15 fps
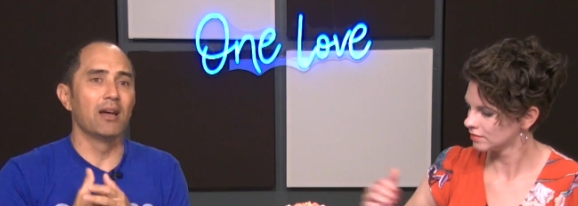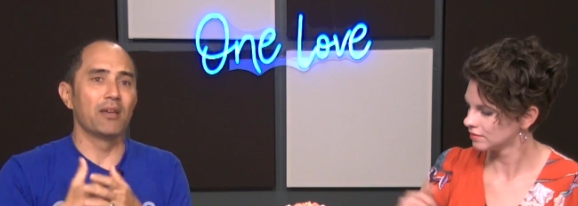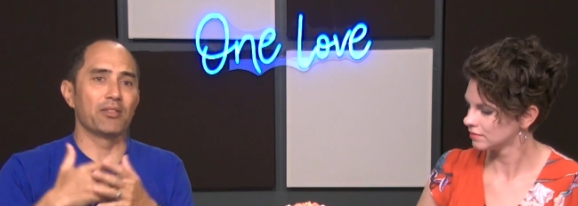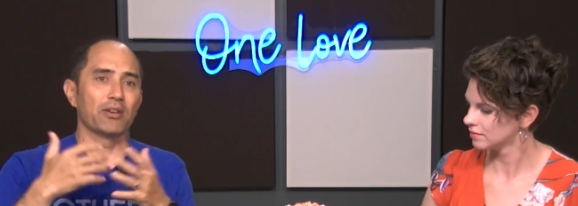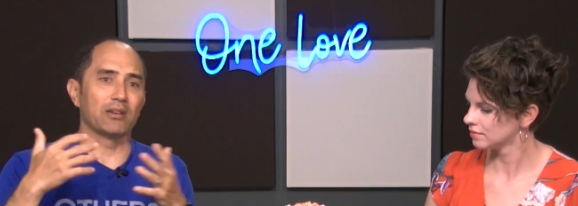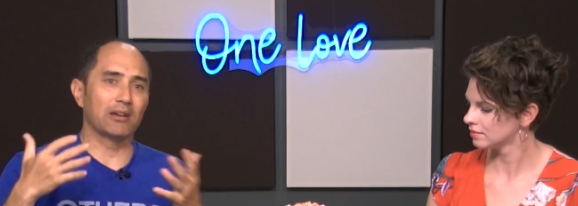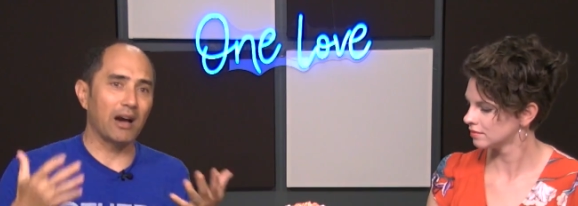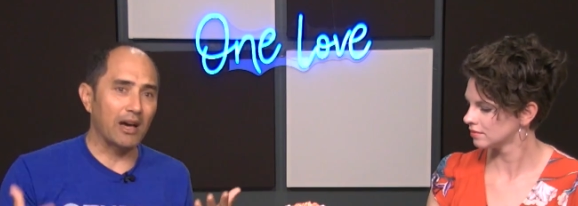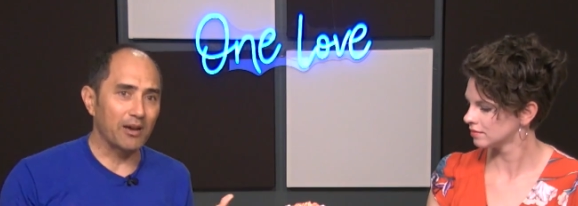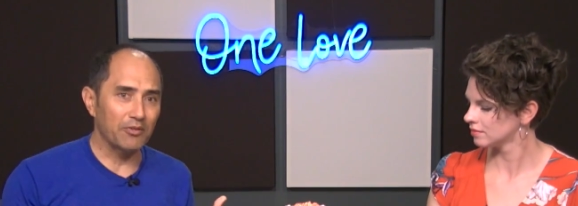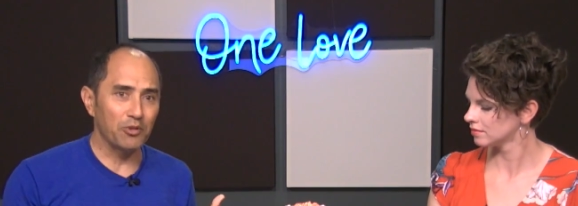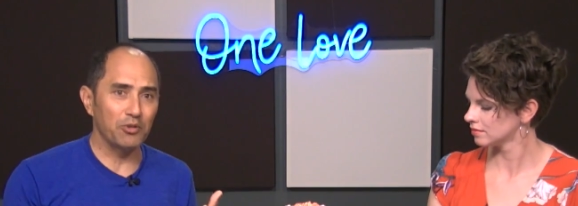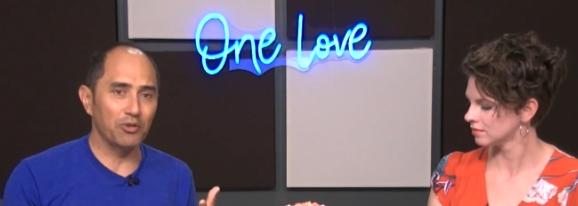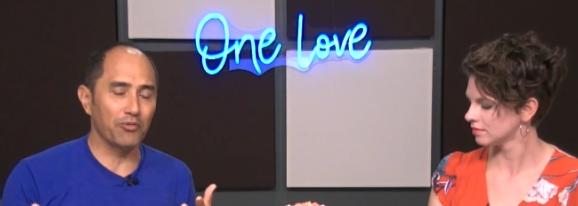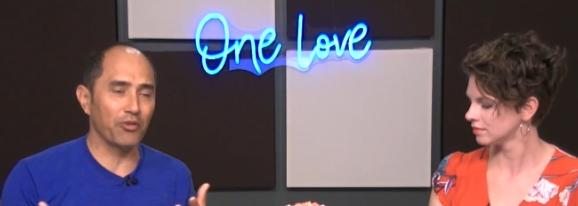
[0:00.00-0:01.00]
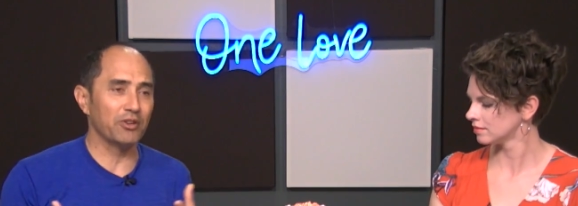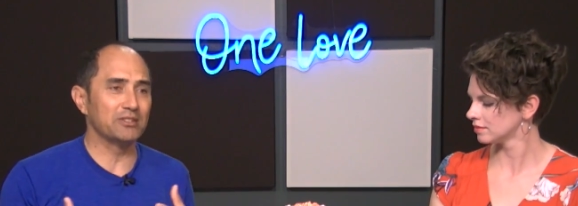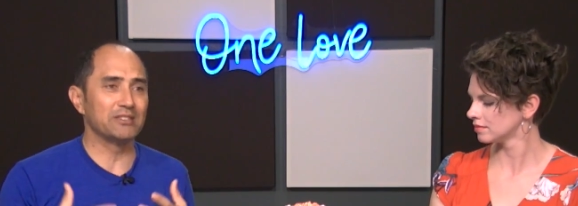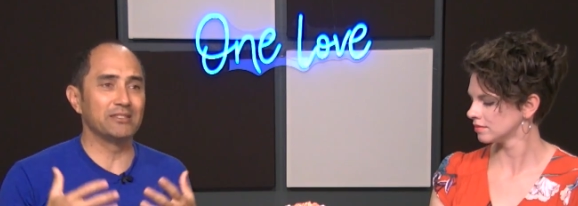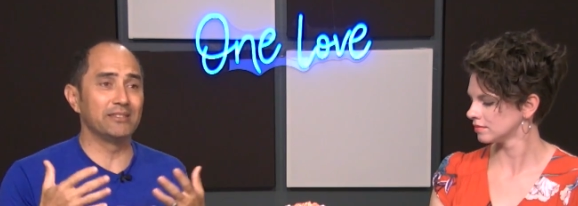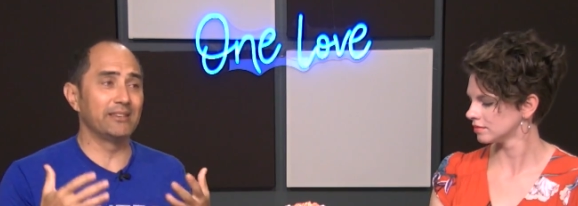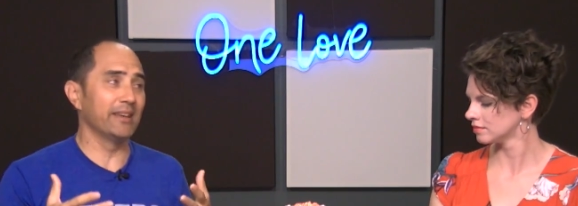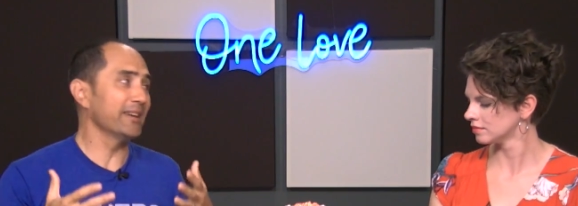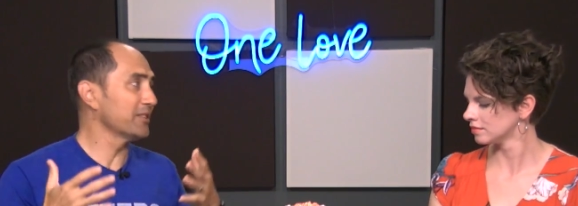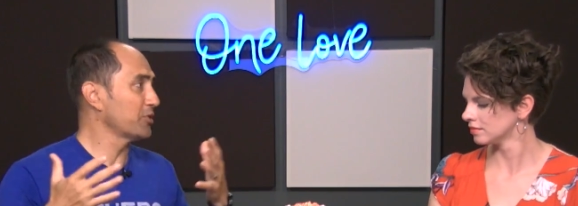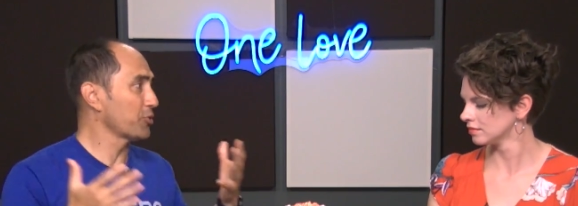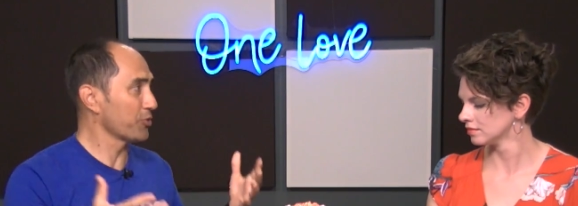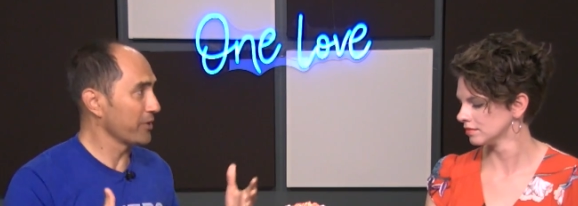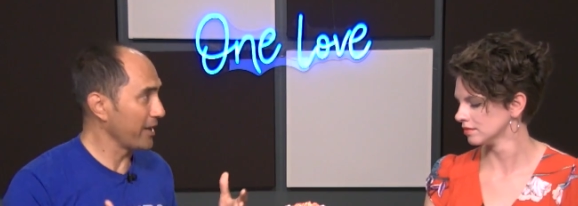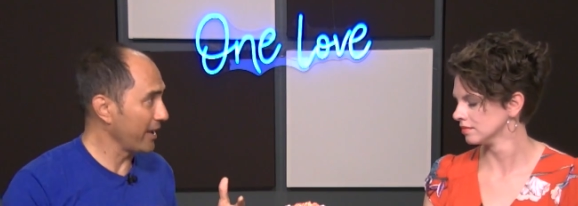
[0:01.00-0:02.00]
Speaker 1: the God of the universe did
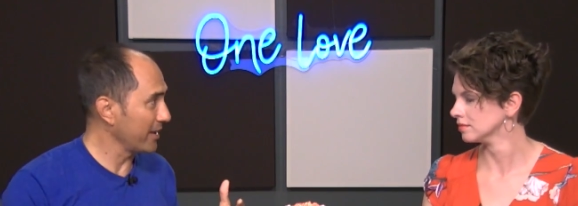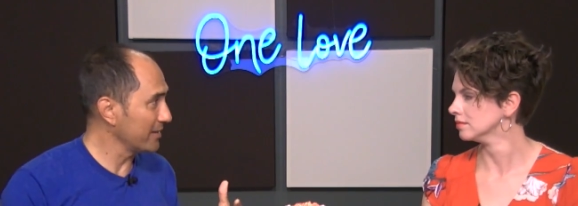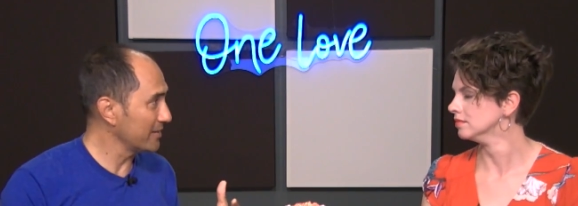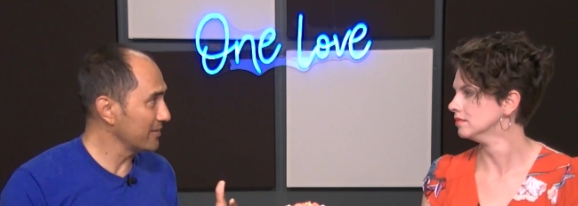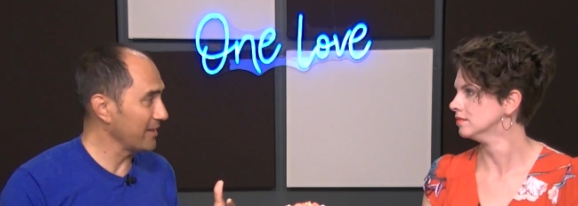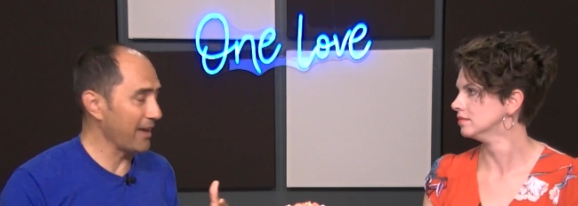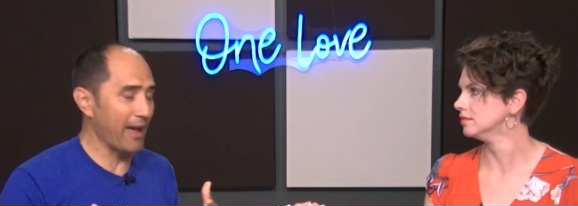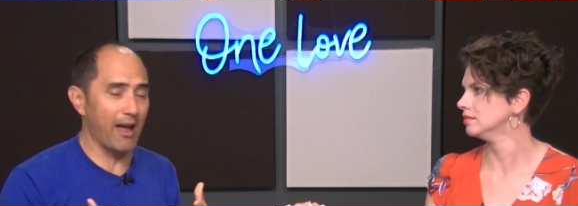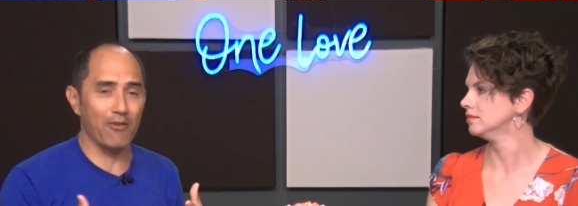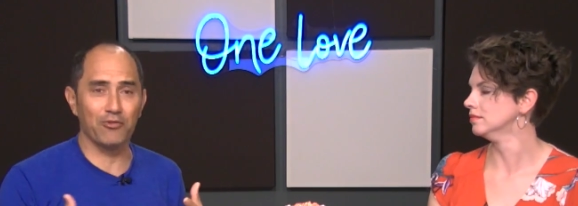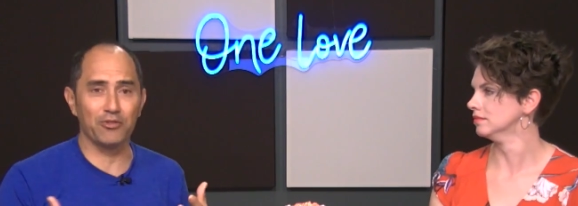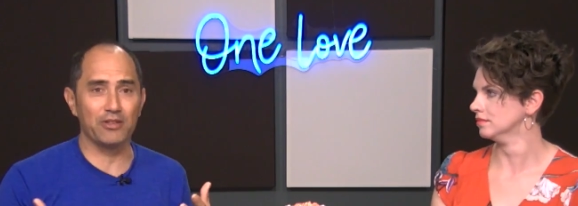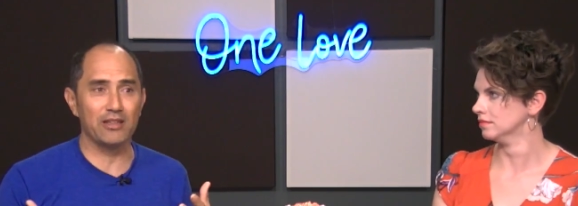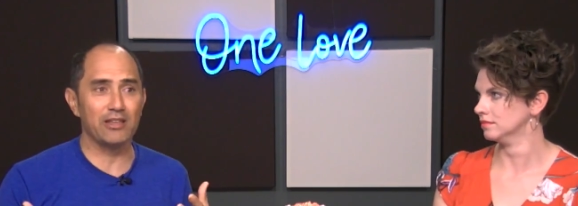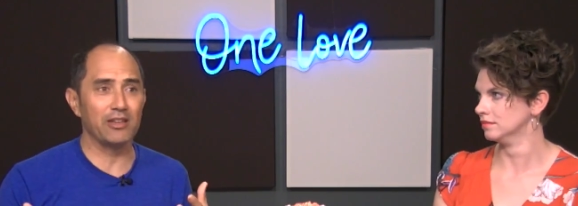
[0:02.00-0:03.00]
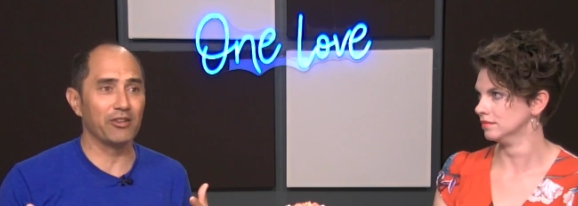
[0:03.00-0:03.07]
create everything here.